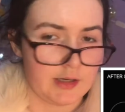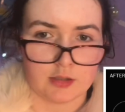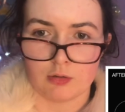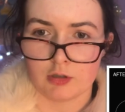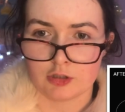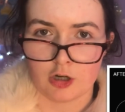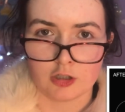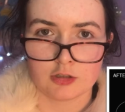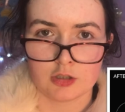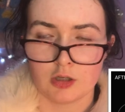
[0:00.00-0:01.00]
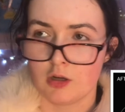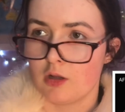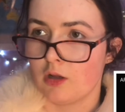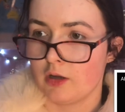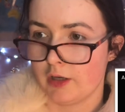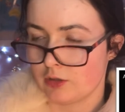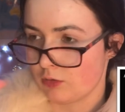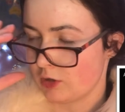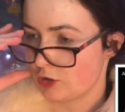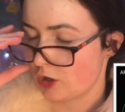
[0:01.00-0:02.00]
to go to church. I need to
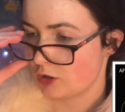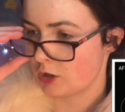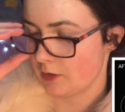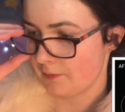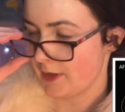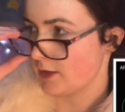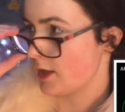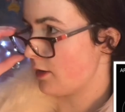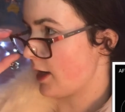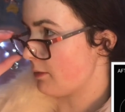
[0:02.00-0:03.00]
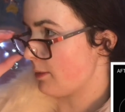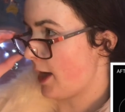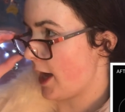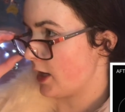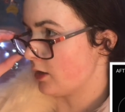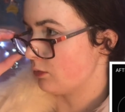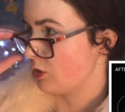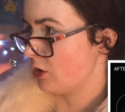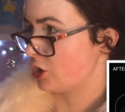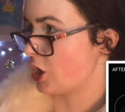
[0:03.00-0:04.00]
go to church. Sarah, get my bag.
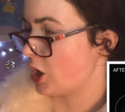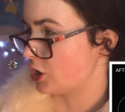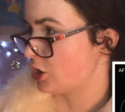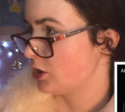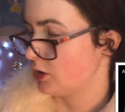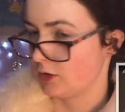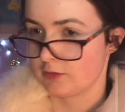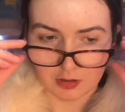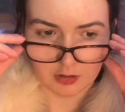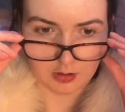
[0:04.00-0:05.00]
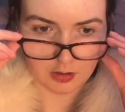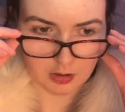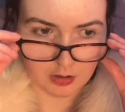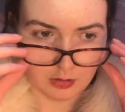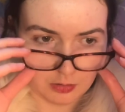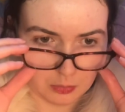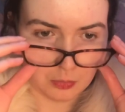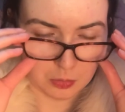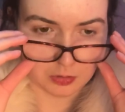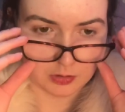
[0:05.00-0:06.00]
We're going to church.
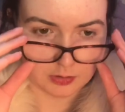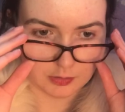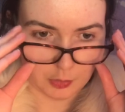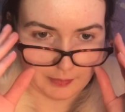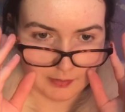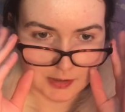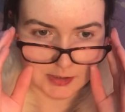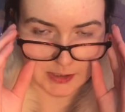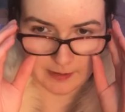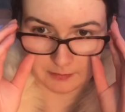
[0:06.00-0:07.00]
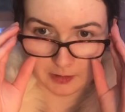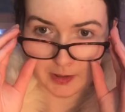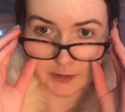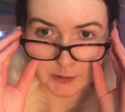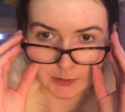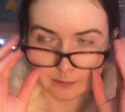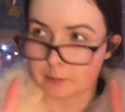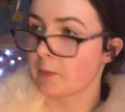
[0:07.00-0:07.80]
Whew, quite flustered after that.